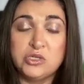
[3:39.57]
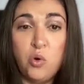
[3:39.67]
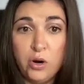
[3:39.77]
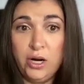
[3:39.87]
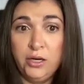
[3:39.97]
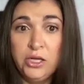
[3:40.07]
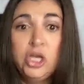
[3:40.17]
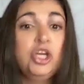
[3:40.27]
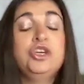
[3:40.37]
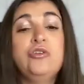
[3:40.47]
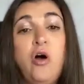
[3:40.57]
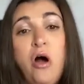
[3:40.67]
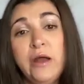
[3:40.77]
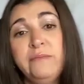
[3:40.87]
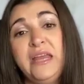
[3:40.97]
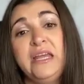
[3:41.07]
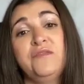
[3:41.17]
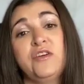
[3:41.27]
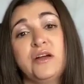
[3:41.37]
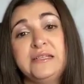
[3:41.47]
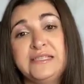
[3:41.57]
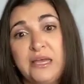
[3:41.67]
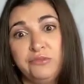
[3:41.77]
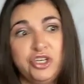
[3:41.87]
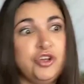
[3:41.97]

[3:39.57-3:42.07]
or you're automating for consumption.